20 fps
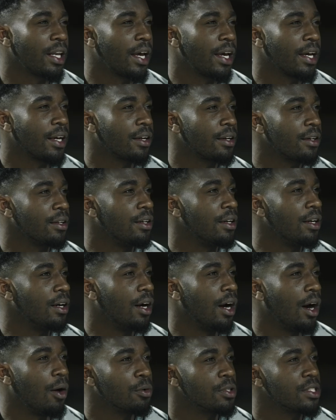like
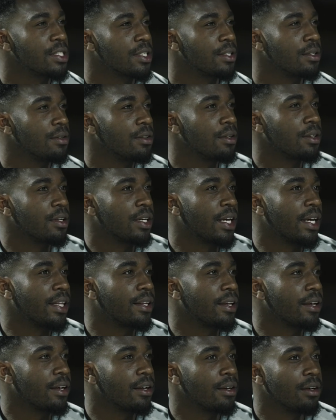I was
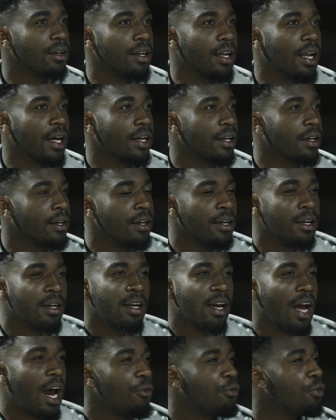getting, like,
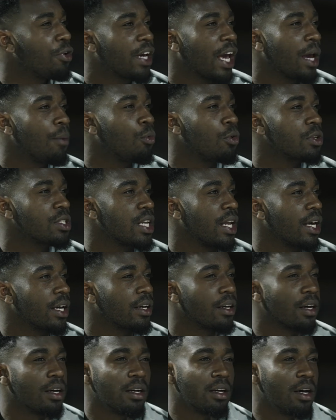every game was
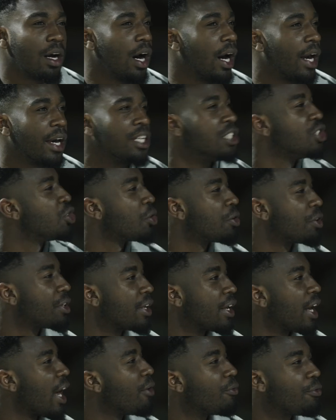like, I
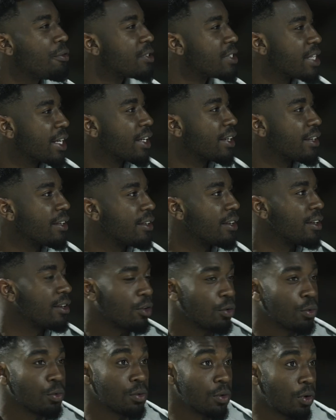enjoyed every second.
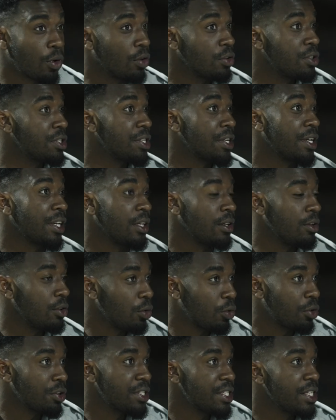You could
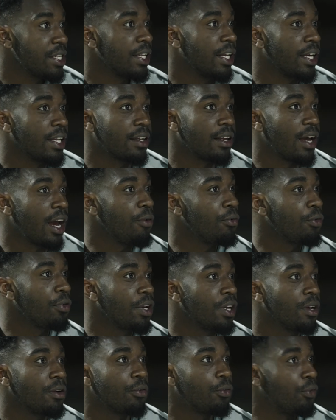see that
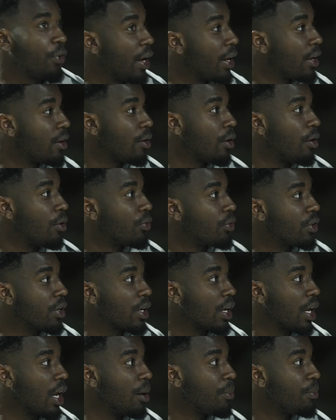every fan of the
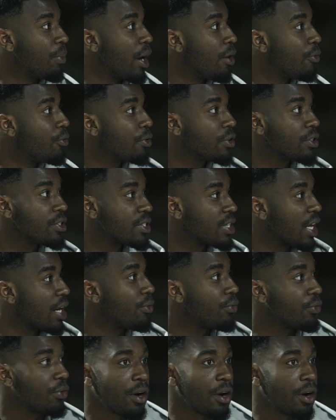club, every staff,